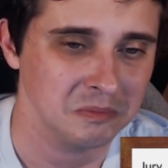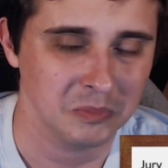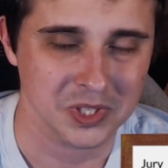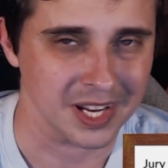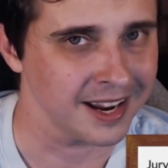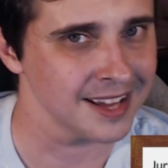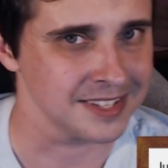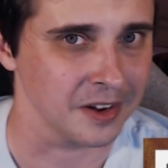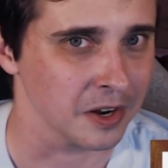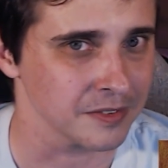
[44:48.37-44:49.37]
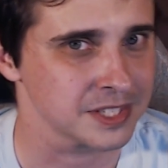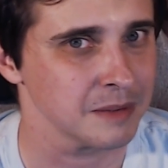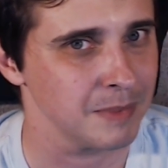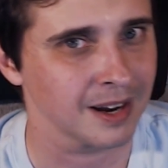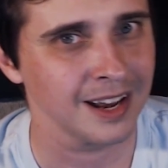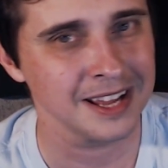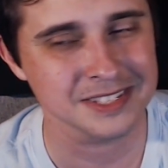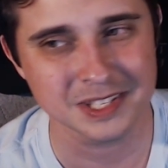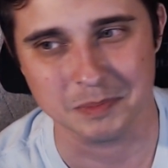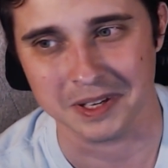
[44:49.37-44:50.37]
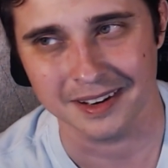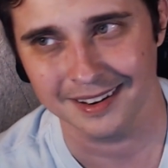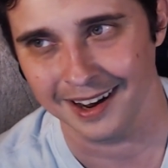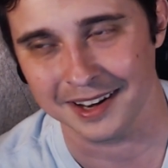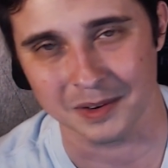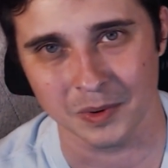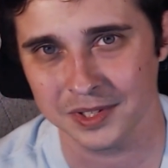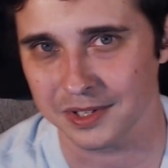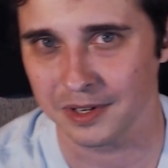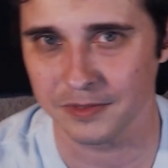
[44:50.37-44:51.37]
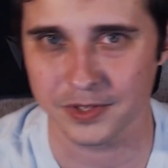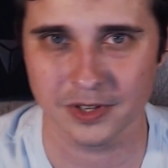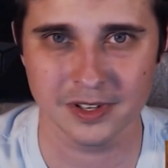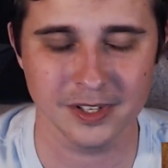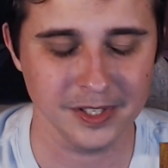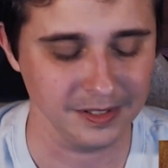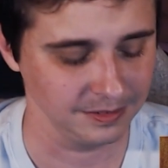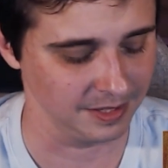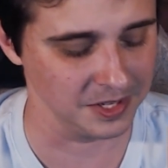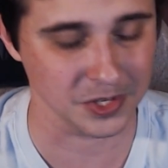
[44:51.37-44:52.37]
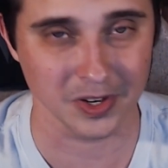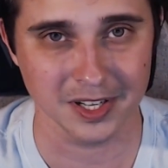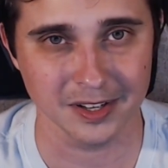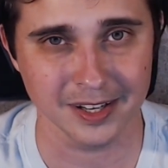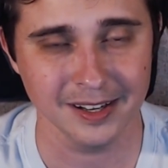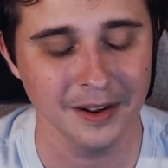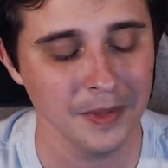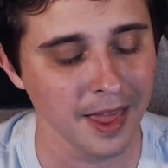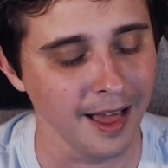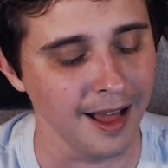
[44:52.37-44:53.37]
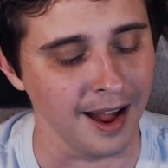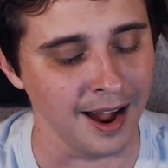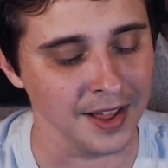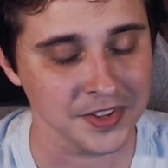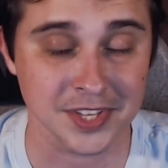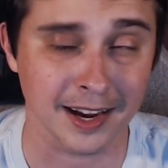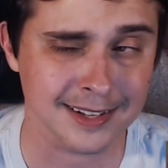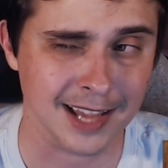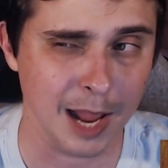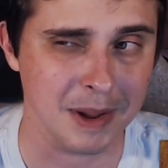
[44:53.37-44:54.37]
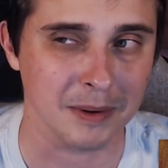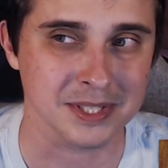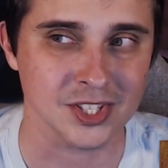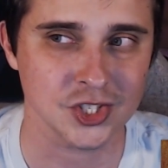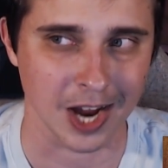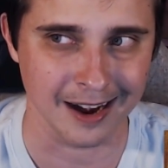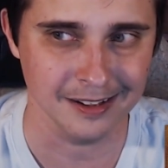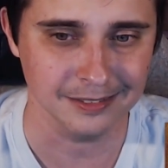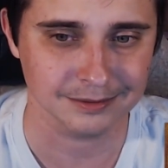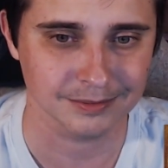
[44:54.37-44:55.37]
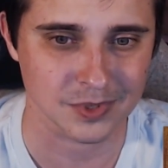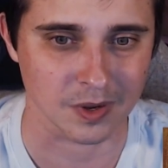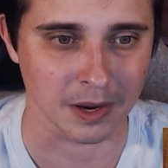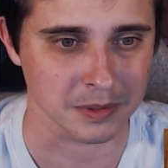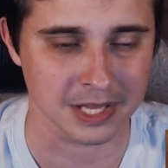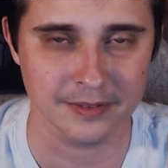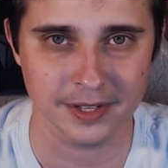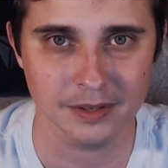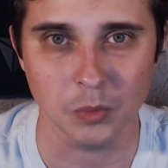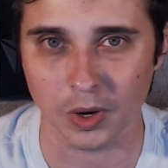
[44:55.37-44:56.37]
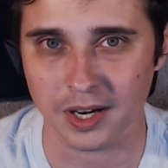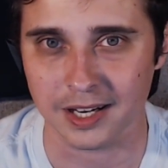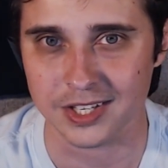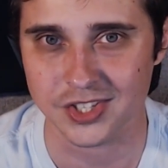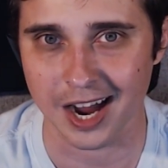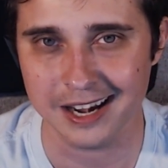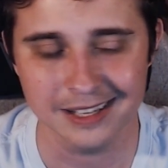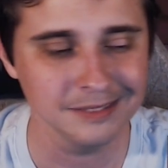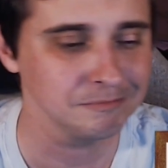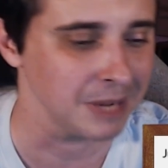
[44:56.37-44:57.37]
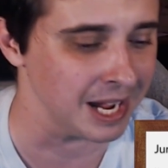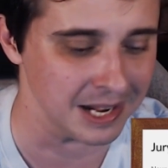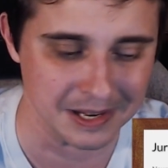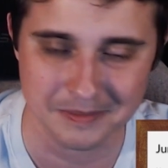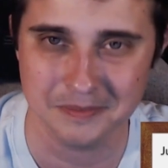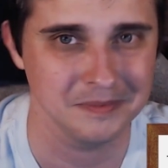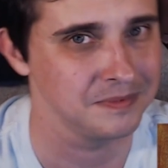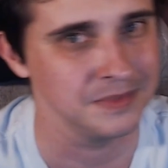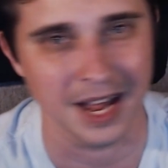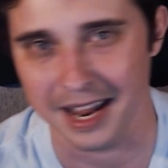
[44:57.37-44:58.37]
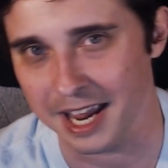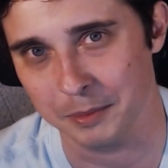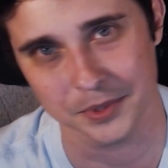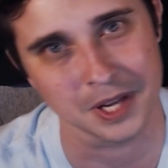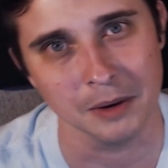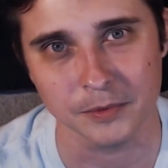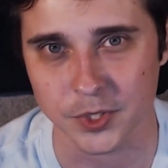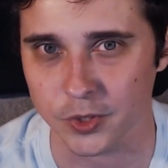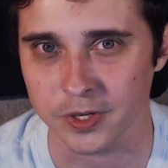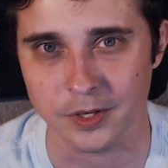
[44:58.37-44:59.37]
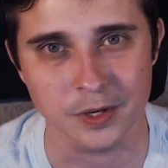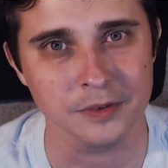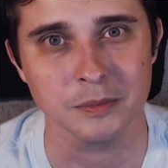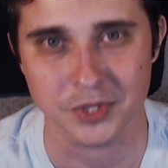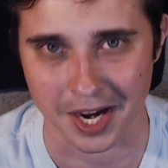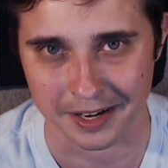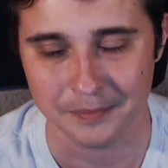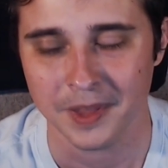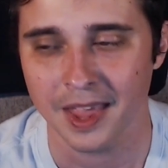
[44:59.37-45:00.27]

which I guess I could have skipped my classes, but I didn't want to go for jury duty. Jury duty. The second time I was in China. So I was living, working in China. I not able to come for jury duty from China.